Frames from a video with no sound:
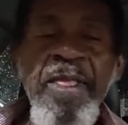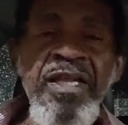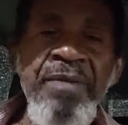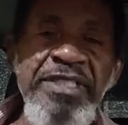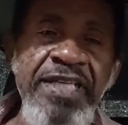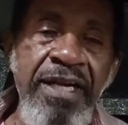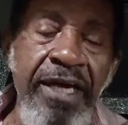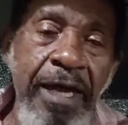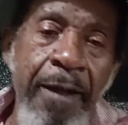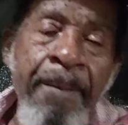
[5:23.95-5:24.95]
Let me say it
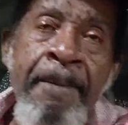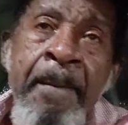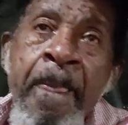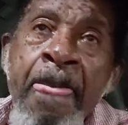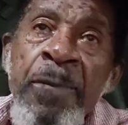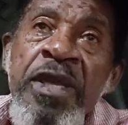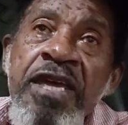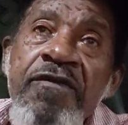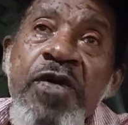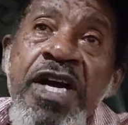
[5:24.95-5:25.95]
again.
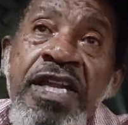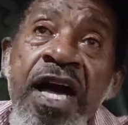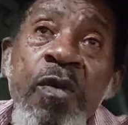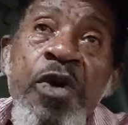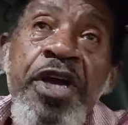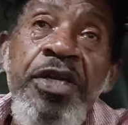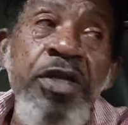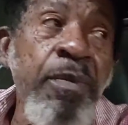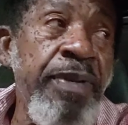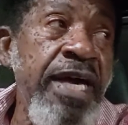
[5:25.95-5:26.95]
If we're not working
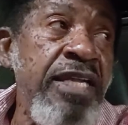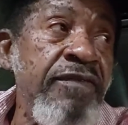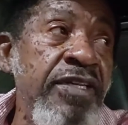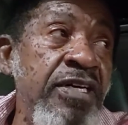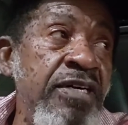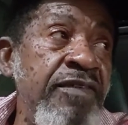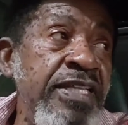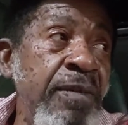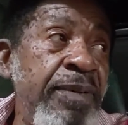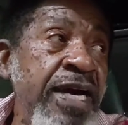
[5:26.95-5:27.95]
on the plan of love,
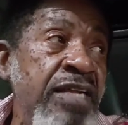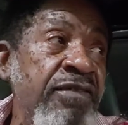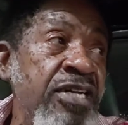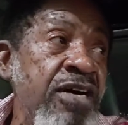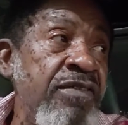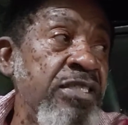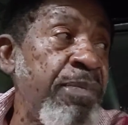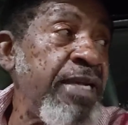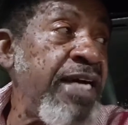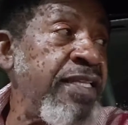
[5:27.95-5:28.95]
and the plan of love is
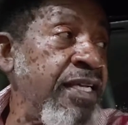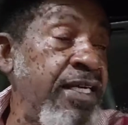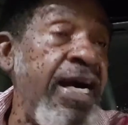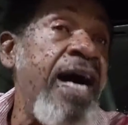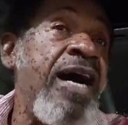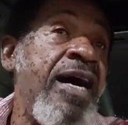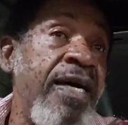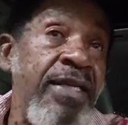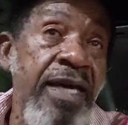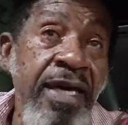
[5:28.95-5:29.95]
the plan that
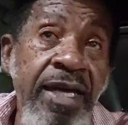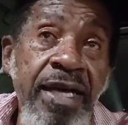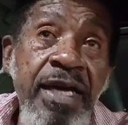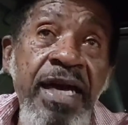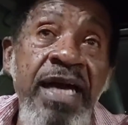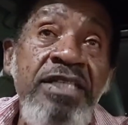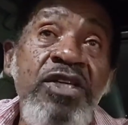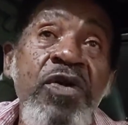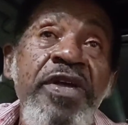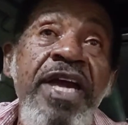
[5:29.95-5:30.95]
God has
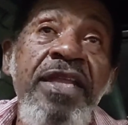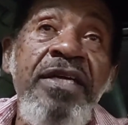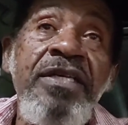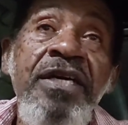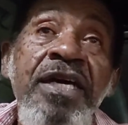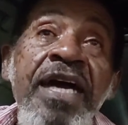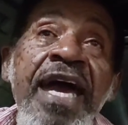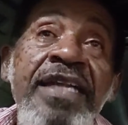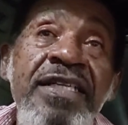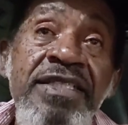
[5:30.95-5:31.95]
created
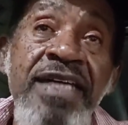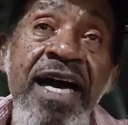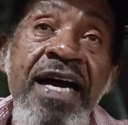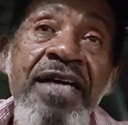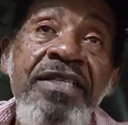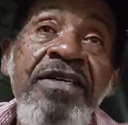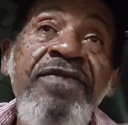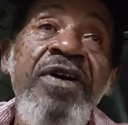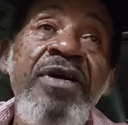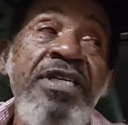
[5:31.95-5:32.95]
and designed
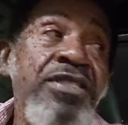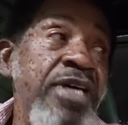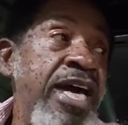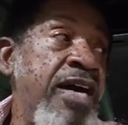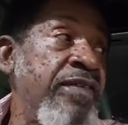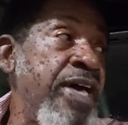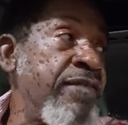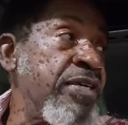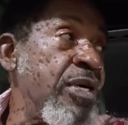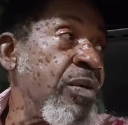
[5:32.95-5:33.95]
for us to have
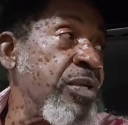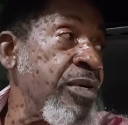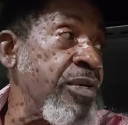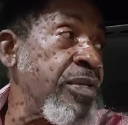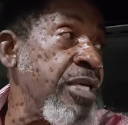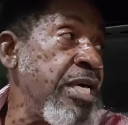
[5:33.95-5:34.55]
heaven on earth.